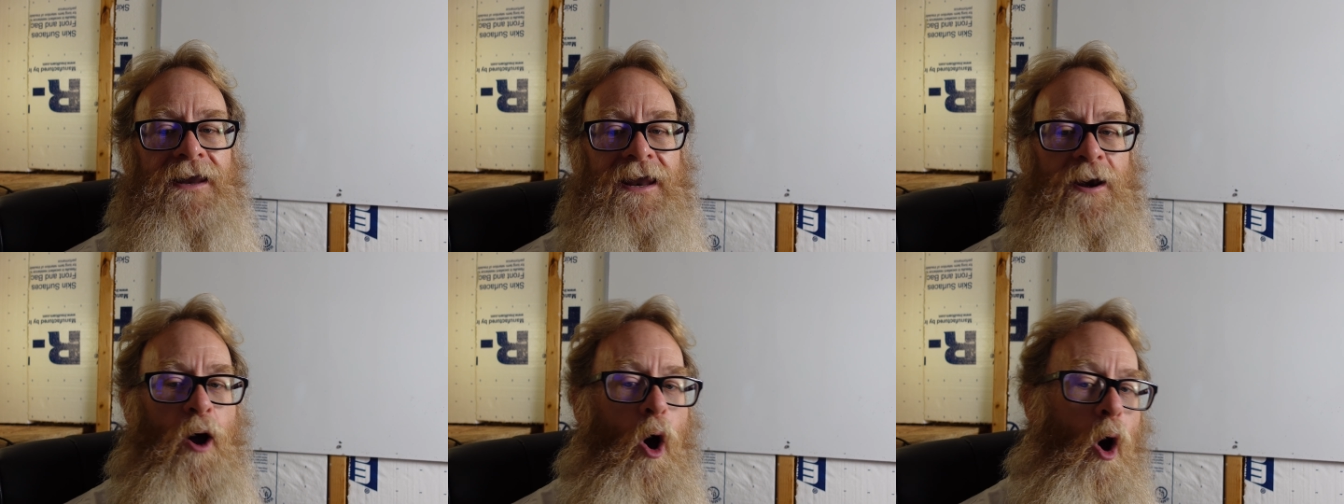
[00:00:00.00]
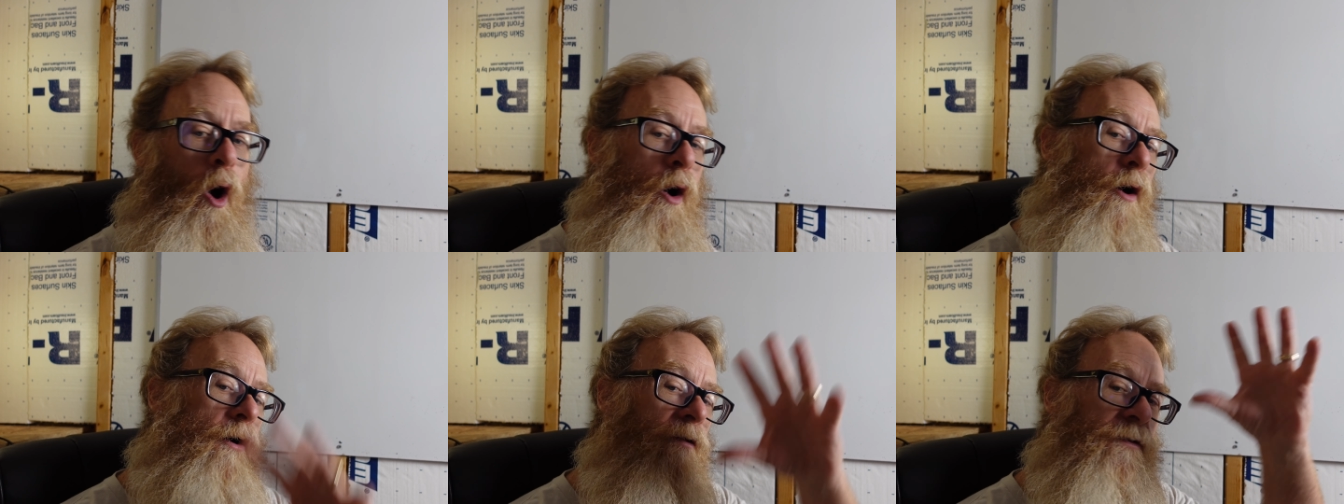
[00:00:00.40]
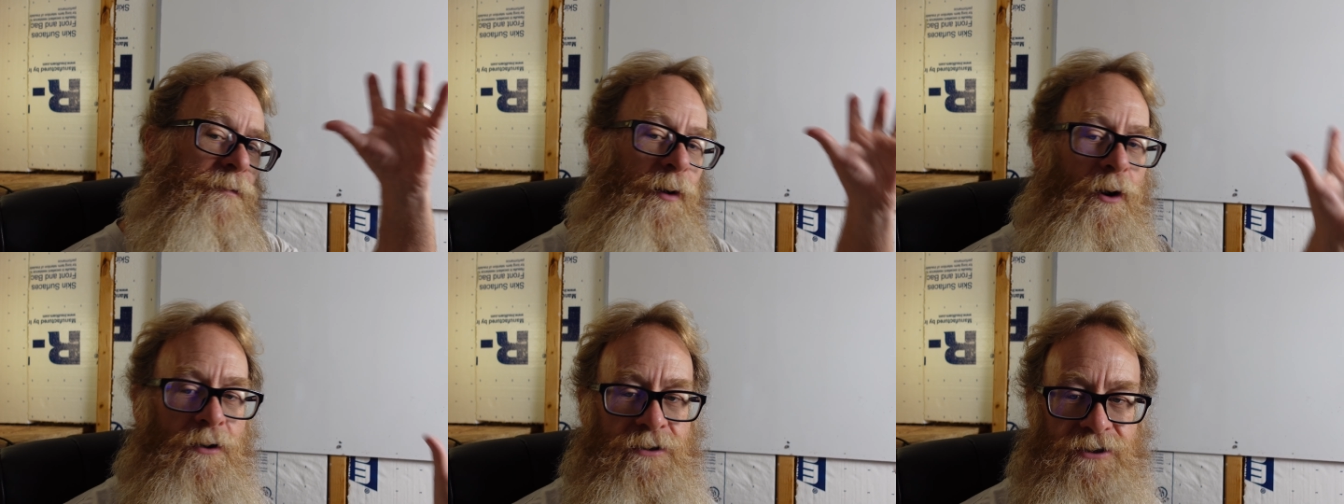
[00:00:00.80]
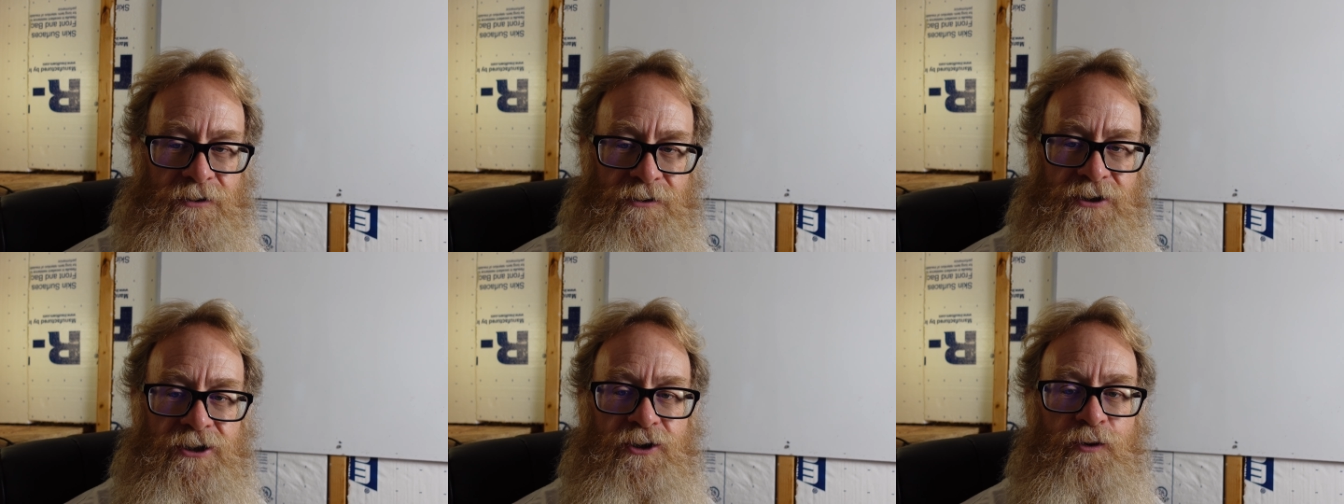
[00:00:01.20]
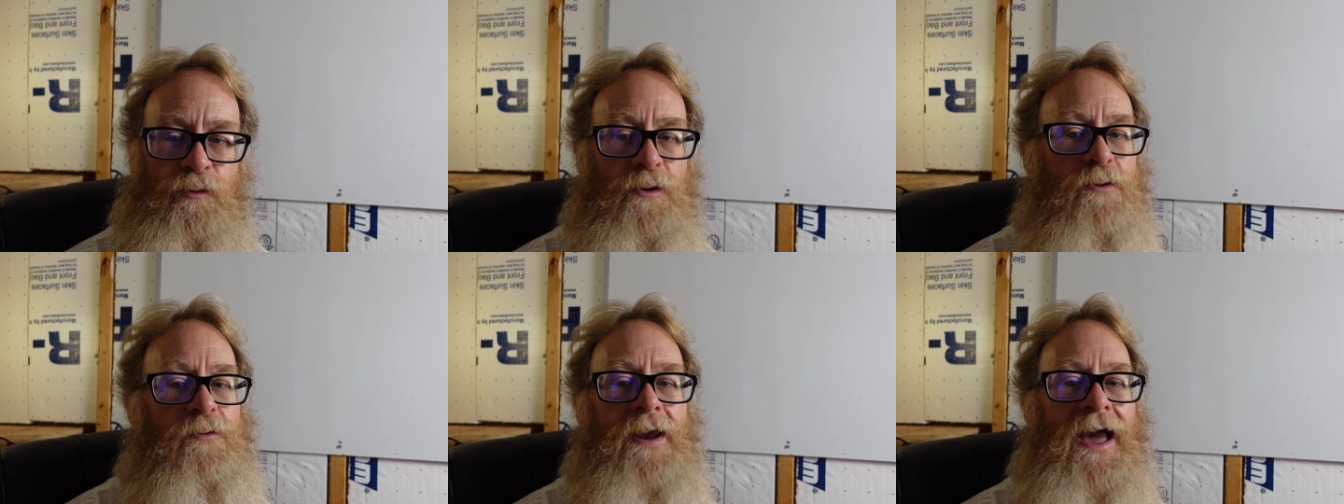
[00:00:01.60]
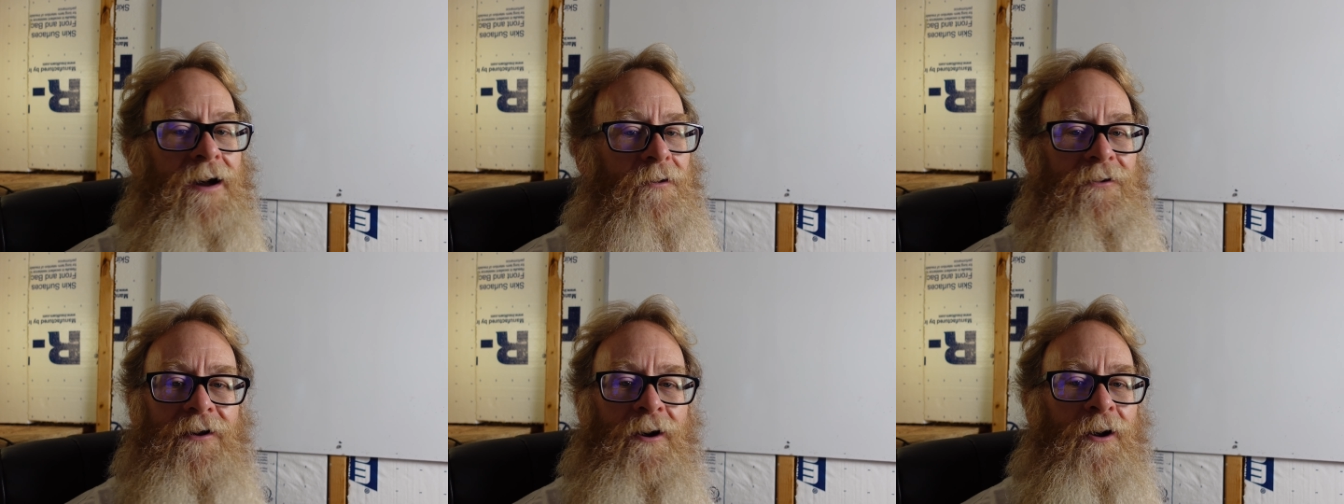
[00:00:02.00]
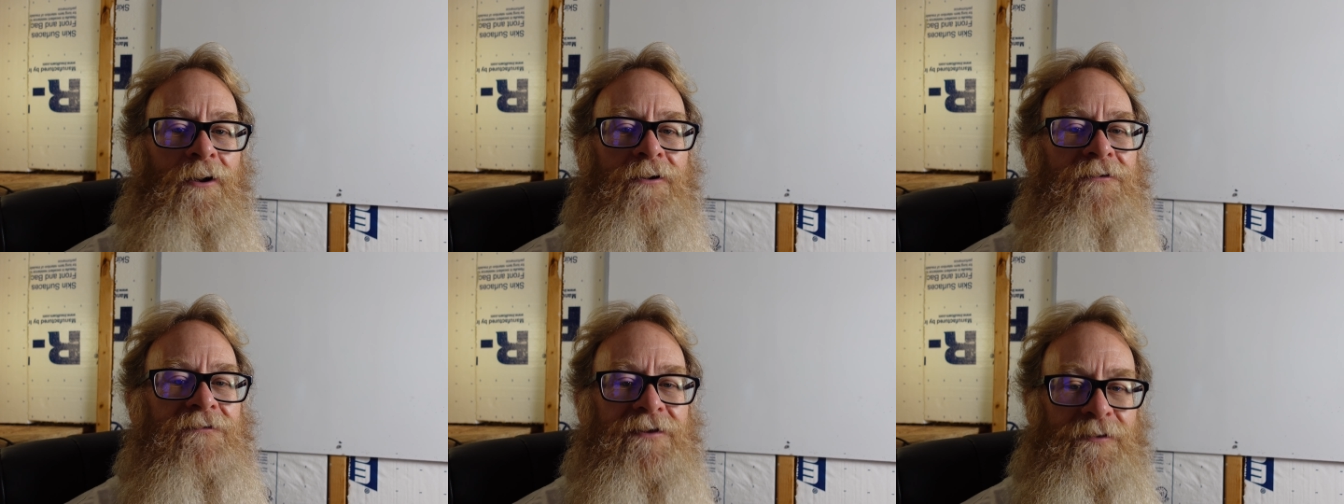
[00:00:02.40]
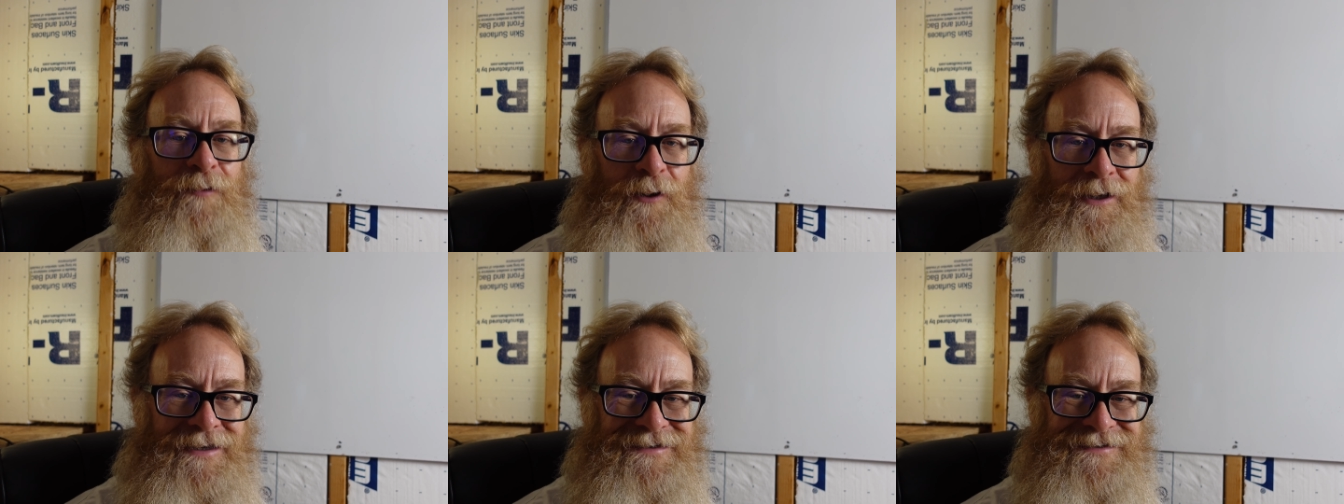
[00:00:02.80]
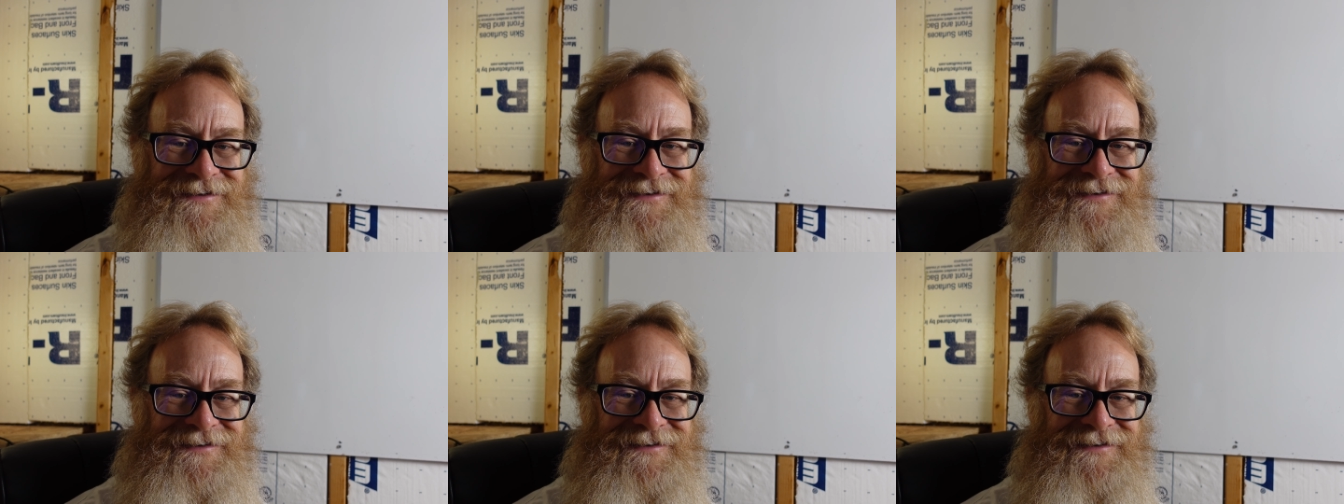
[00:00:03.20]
and all the parts are strewn out all over the place.